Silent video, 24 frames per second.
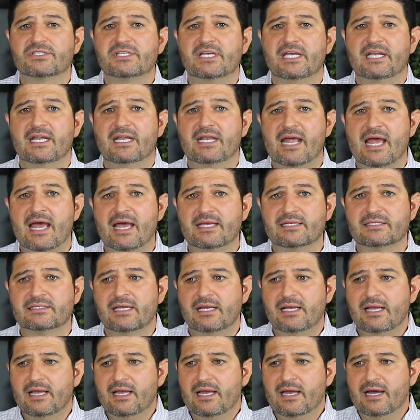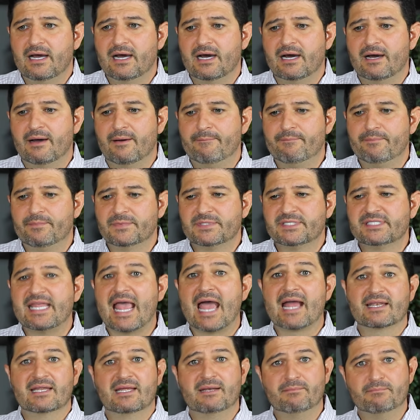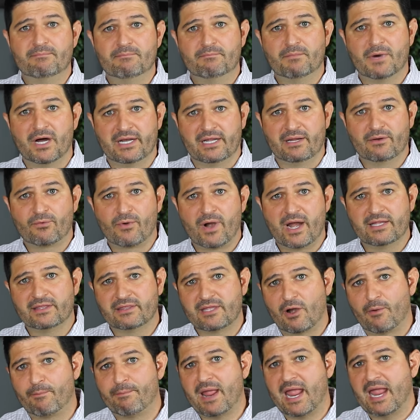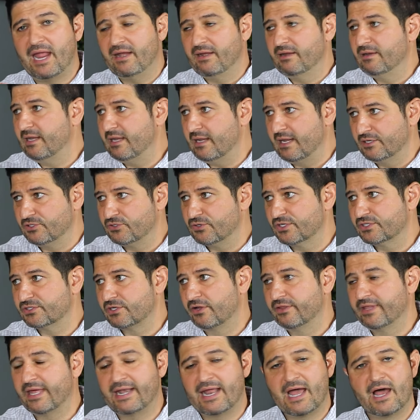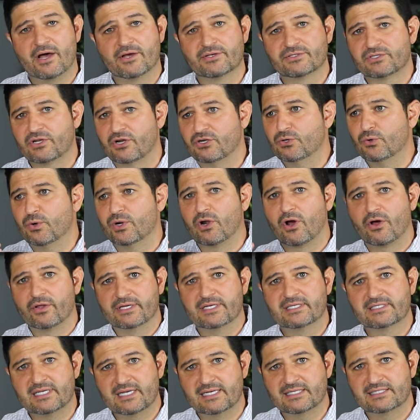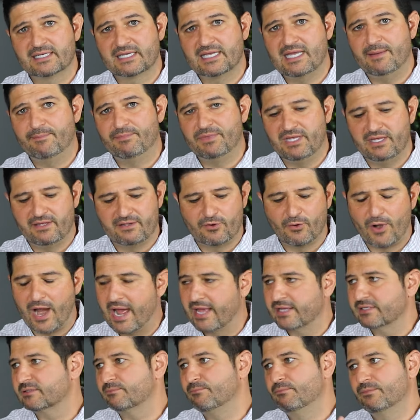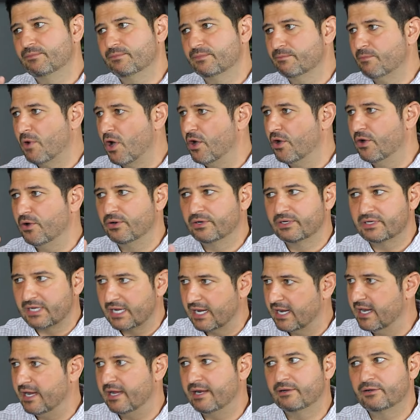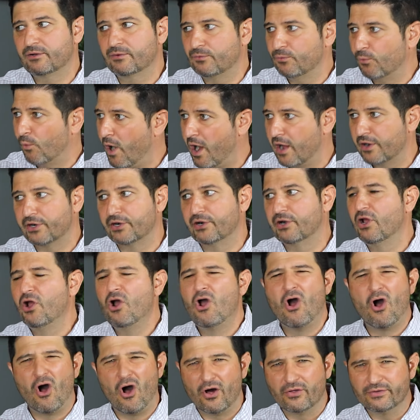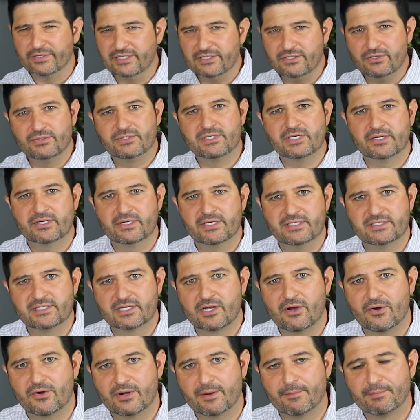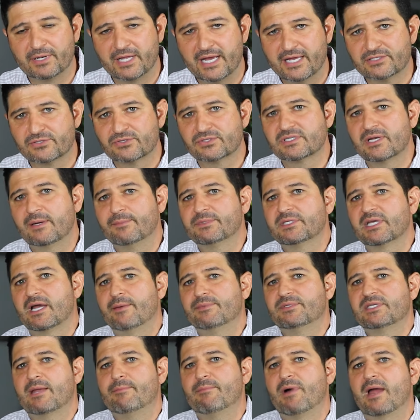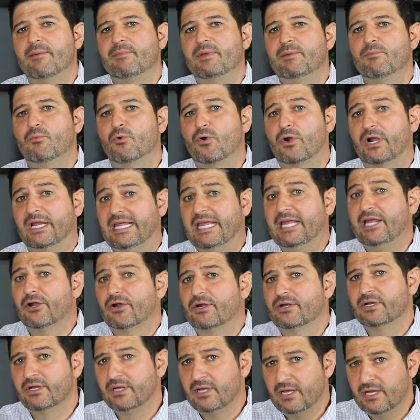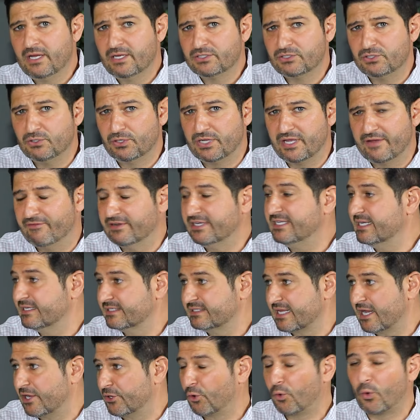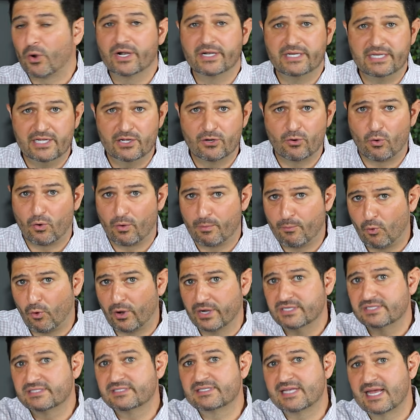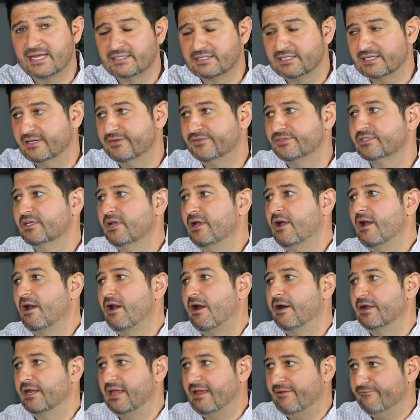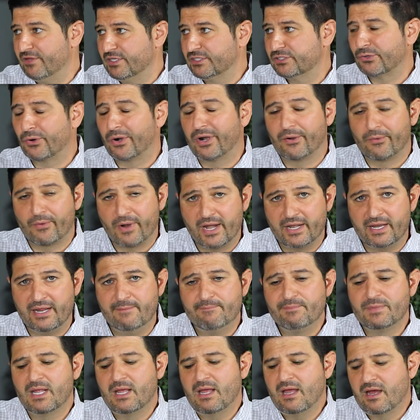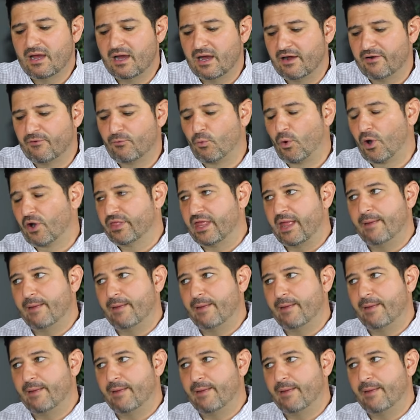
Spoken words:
seeing it as stagnant money, right? They're paying interest on that house. They're doing all these things to keep the grass mowed, cut, water, all these utilities that go into place. So sometimes they might be more eager to give a discount or a deal or more incentives on an inventory ready, where